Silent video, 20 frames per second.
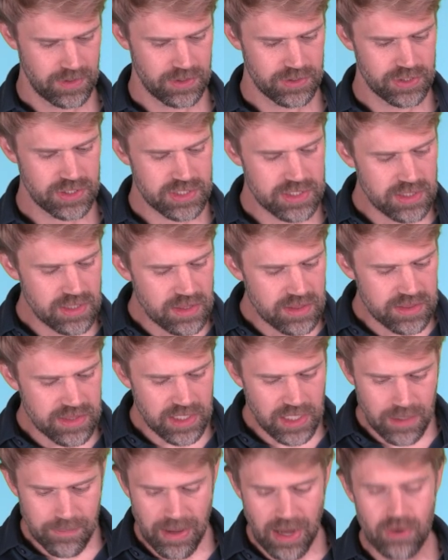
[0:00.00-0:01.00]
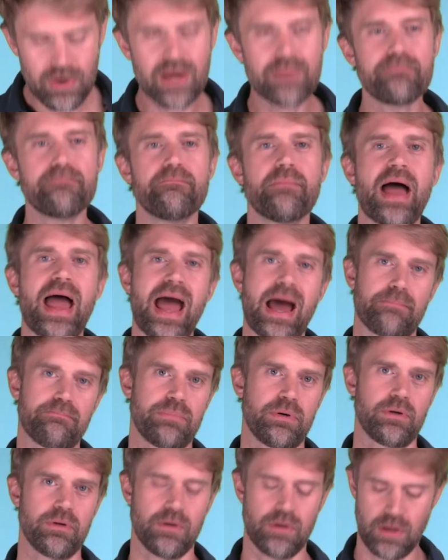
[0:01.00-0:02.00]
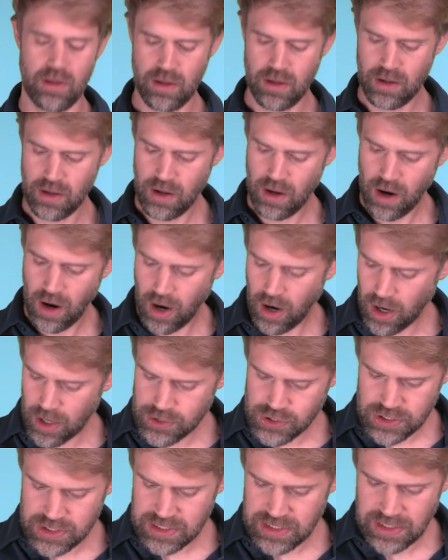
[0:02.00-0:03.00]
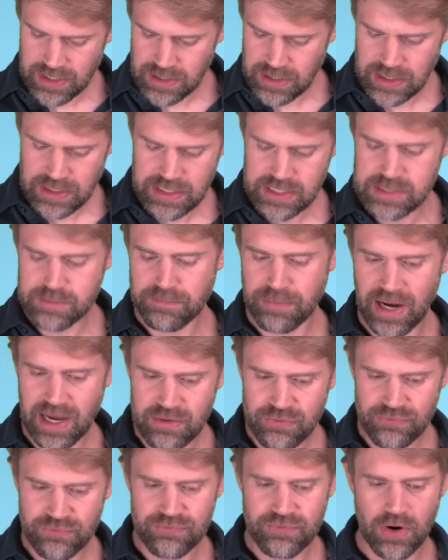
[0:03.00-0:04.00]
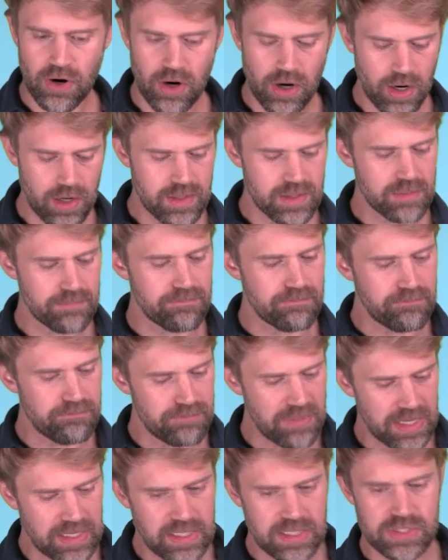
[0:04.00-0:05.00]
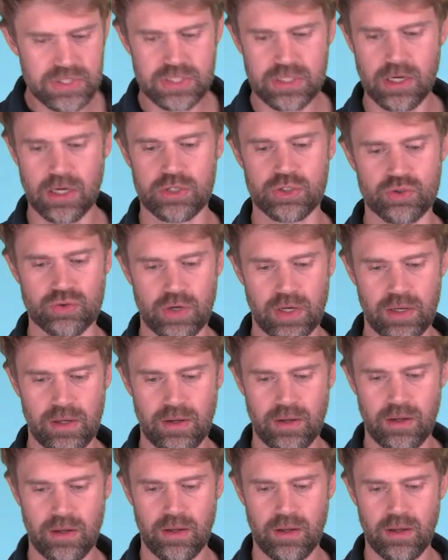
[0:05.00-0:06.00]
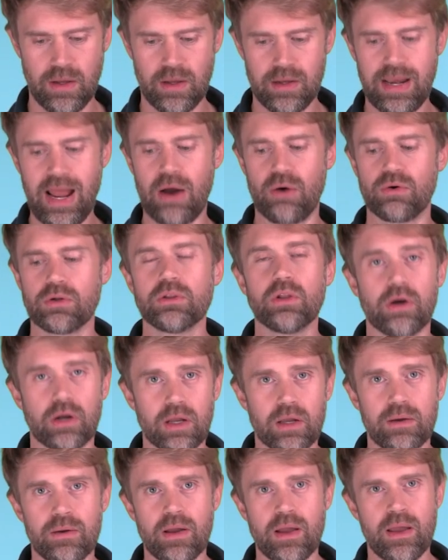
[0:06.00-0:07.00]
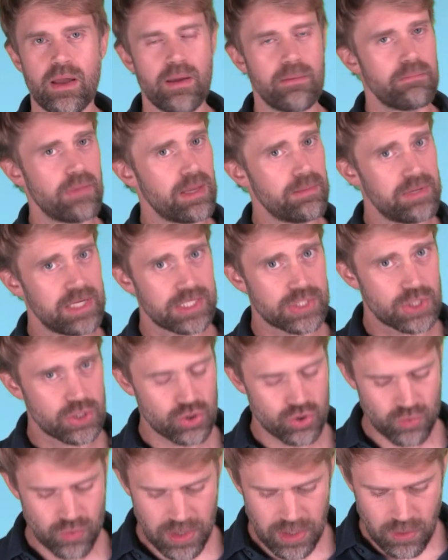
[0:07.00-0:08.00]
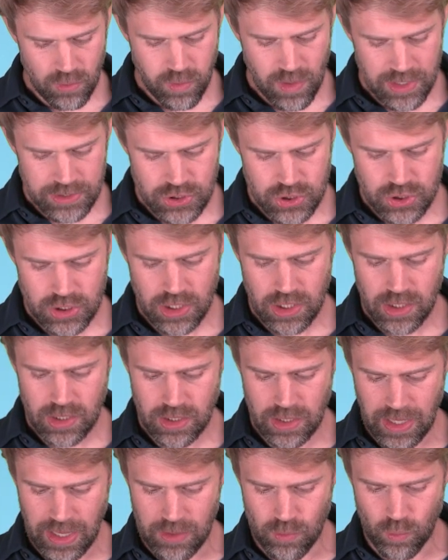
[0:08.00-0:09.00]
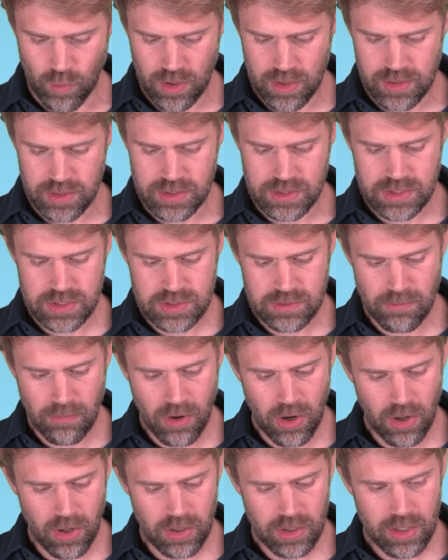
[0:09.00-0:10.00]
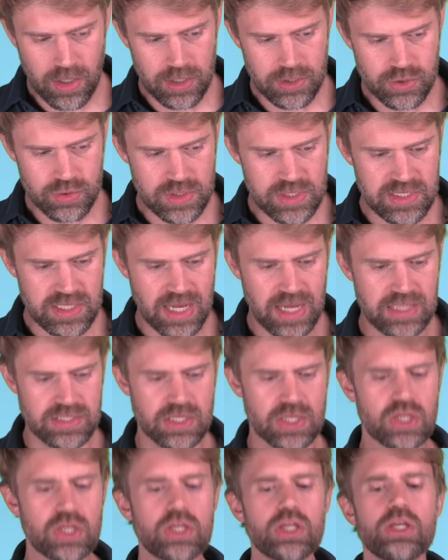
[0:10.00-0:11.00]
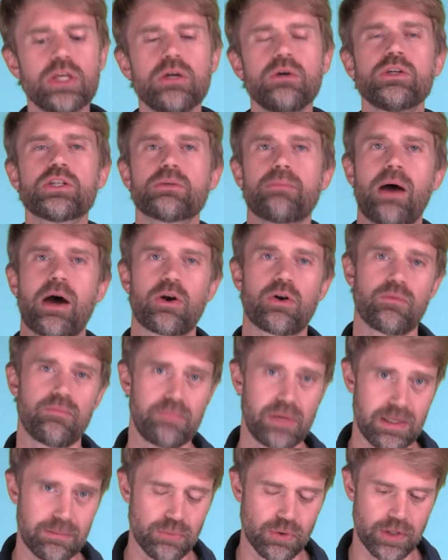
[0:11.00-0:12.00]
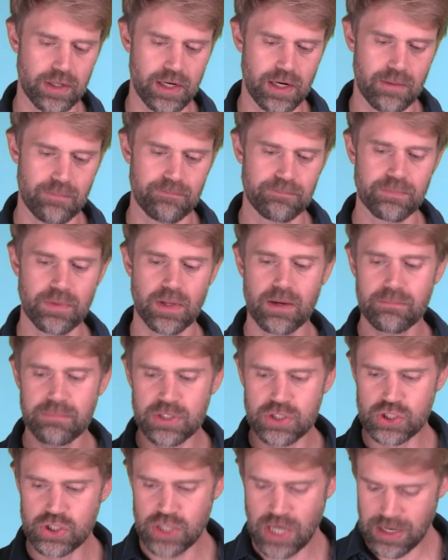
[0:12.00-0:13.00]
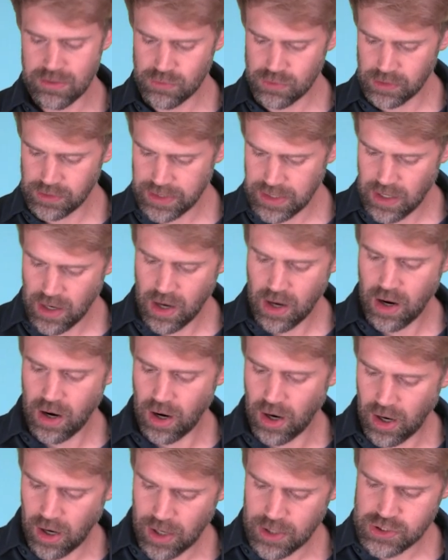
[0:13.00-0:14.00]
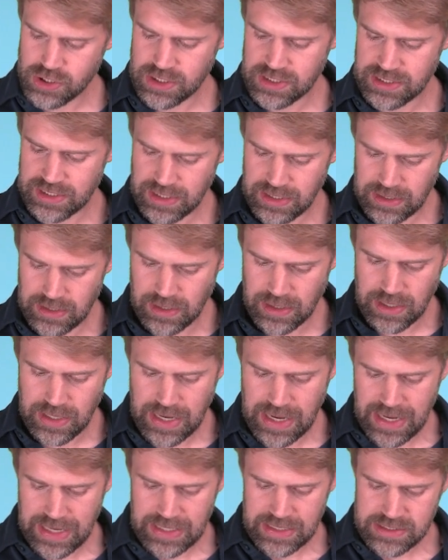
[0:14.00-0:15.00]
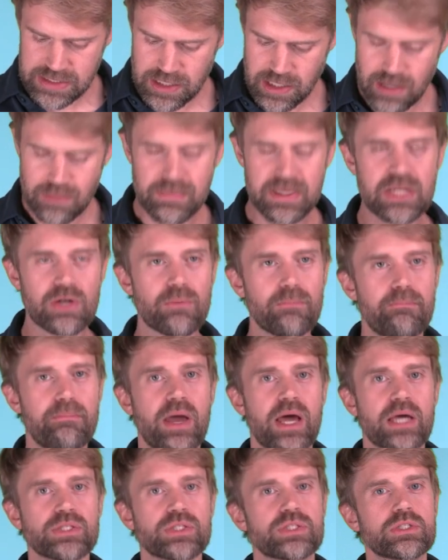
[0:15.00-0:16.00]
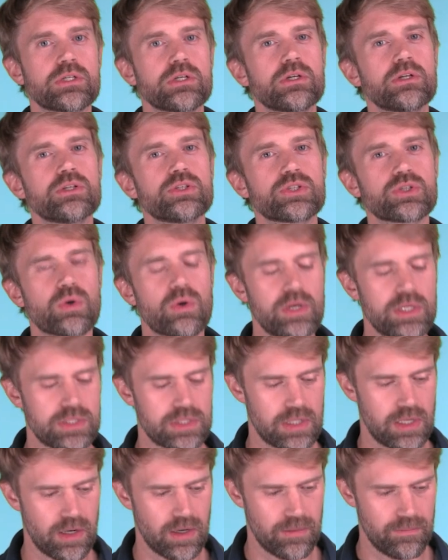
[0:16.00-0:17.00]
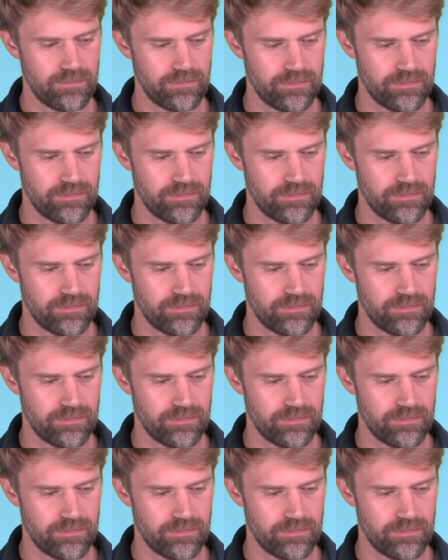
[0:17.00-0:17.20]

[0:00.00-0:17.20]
Just think about a map. Argentina is by far the biggest country. Now, look, maybe it's a trick question and one of these small countries has a huge amount of people in it. But generally, Argentina is going to be your best choice here.